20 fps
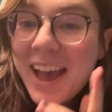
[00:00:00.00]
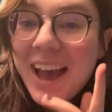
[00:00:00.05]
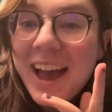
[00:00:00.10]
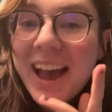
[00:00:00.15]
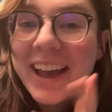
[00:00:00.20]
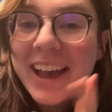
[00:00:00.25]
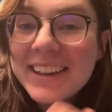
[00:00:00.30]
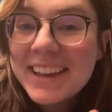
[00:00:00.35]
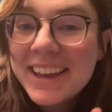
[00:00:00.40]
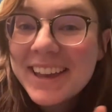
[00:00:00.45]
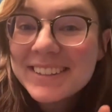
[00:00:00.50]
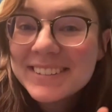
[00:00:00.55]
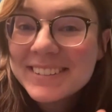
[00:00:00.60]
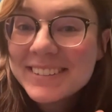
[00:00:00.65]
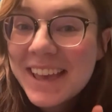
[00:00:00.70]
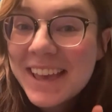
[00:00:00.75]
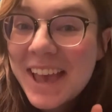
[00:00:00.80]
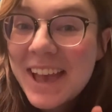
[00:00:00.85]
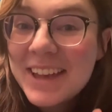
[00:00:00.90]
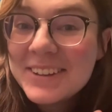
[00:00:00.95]
I can't
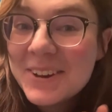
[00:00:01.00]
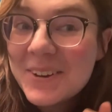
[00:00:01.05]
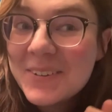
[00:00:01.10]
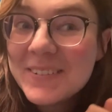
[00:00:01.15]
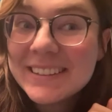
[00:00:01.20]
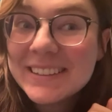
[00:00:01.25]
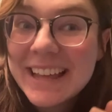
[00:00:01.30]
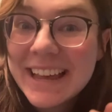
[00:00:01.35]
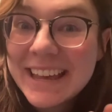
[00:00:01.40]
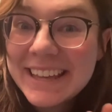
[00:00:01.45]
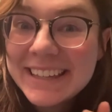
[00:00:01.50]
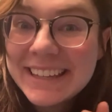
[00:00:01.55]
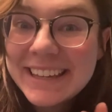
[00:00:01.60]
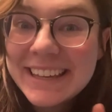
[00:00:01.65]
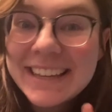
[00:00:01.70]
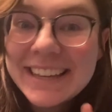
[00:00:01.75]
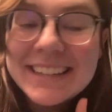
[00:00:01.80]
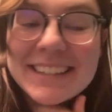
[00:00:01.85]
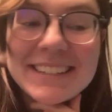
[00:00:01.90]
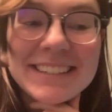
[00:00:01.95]
say I don't like
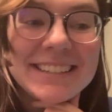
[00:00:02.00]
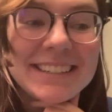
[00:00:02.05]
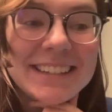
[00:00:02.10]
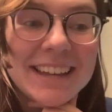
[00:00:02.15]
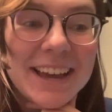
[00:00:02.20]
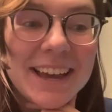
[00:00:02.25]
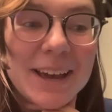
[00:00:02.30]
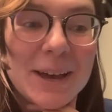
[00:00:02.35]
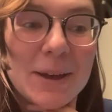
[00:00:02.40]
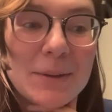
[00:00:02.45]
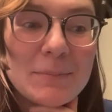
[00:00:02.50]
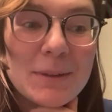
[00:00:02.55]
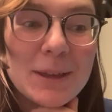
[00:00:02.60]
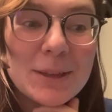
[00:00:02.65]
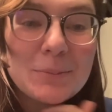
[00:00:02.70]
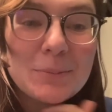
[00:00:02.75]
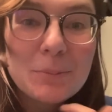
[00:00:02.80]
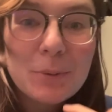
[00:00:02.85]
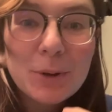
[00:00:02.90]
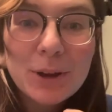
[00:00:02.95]
it. Um,
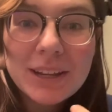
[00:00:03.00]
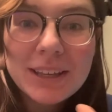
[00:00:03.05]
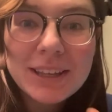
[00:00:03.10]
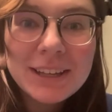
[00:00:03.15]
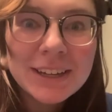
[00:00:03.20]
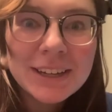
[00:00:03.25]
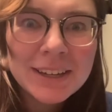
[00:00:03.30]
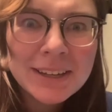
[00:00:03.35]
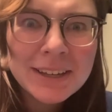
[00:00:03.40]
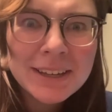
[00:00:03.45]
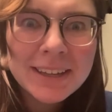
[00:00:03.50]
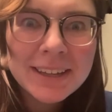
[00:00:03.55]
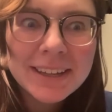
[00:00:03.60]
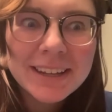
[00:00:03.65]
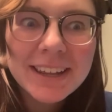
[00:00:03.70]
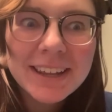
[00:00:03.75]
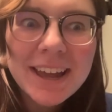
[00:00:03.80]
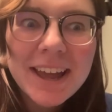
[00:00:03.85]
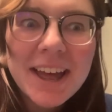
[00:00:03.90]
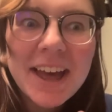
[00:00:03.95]
it's pretty
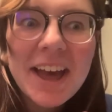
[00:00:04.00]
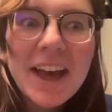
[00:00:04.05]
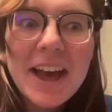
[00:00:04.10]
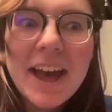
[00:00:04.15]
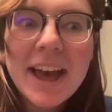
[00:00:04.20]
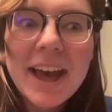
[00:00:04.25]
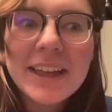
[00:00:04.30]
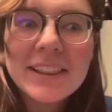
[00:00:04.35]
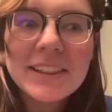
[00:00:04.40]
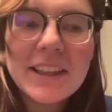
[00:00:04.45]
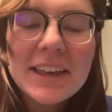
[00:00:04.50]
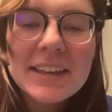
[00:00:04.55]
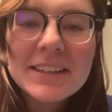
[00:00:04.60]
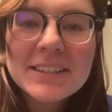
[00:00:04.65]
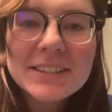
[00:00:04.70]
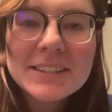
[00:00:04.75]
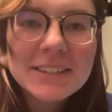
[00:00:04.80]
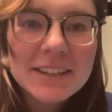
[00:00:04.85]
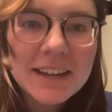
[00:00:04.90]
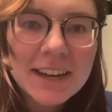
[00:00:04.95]
good. I like
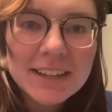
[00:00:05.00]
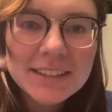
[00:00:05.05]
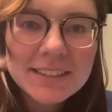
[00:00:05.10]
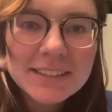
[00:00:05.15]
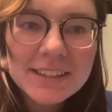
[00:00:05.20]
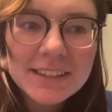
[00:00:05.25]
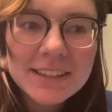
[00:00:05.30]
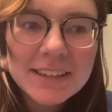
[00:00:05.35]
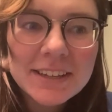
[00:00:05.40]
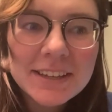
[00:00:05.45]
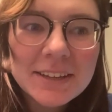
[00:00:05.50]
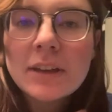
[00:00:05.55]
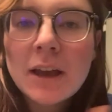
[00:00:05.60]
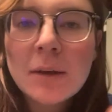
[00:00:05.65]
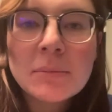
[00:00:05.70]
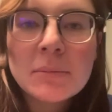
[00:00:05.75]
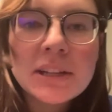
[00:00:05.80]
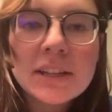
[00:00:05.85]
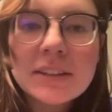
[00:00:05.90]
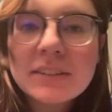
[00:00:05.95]
Stassi.
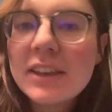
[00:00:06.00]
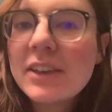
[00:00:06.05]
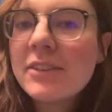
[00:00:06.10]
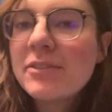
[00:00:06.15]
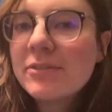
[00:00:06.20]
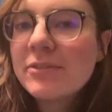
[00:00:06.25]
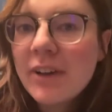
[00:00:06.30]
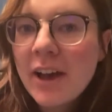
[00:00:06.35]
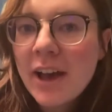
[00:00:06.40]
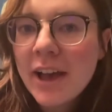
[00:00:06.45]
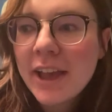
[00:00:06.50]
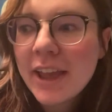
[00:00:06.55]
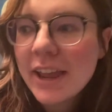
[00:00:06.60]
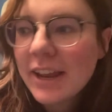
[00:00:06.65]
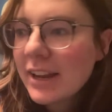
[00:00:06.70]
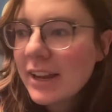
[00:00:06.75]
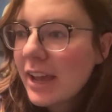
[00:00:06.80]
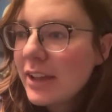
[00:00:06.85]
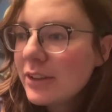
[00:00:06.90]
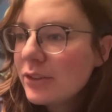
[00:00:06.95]
Dominic's like fine.
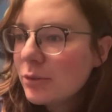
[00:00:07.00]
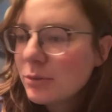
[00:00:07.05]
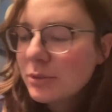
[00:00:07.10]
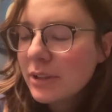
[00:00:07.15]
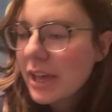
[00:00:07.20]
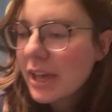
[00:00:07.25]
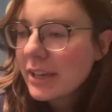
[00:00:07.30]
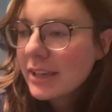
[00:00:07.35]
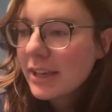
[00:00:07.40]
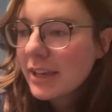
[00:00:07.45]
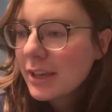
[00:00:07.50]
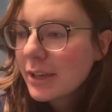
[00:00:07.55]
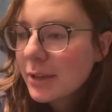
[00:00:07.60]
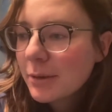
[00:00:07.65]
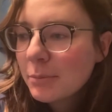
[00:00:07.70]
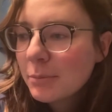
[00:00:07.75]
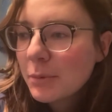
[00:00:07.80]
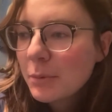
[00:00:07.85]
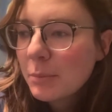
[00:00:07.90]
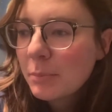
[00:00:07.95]
I do like
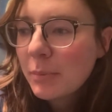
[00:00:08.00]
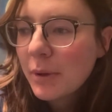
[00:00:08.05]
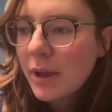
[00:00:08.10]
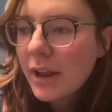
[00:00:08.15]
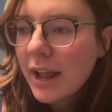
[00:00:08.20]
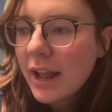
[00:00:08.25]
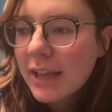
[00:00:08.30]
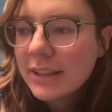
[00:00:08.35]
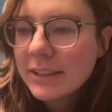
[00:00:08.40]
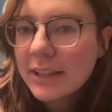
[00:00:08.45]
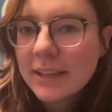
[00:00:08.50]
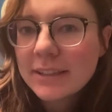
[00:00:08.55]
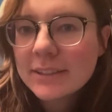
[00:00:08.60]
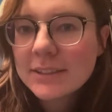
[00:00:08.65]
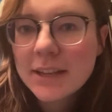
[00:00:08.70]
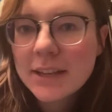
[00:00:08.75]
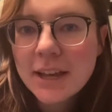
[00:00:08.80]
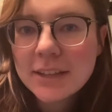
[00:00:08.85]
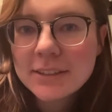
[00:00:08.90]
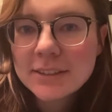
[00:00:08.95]
him, but I like
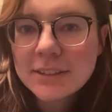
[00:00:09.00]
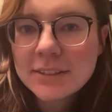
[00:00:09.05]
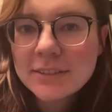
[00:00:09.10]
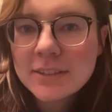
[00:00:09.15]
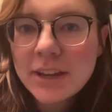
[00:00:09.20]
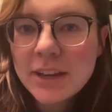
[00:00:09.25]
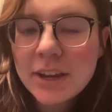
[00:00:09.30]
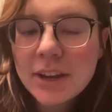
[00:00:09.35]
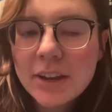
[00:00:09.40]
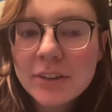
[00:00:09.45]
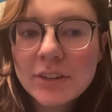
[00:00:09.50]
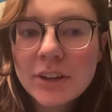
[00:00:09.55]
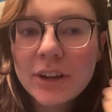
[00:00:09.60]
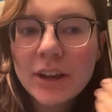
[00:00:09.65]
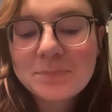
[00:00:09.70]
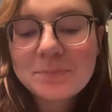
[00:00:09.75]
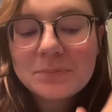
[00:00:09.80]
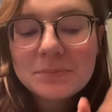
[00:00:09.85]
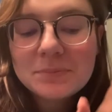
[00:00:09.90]
Stassi's character.